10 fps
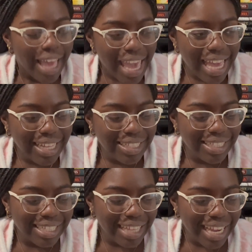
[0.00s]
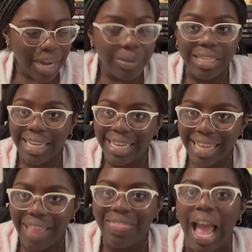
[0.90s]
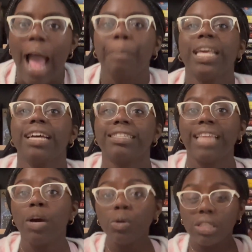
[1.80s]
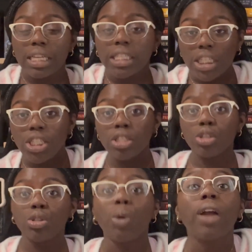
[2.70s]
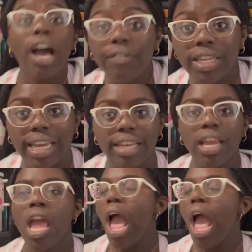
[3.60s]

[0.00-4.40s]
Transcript: And like, I was lucky to get that because those editions are so coveted.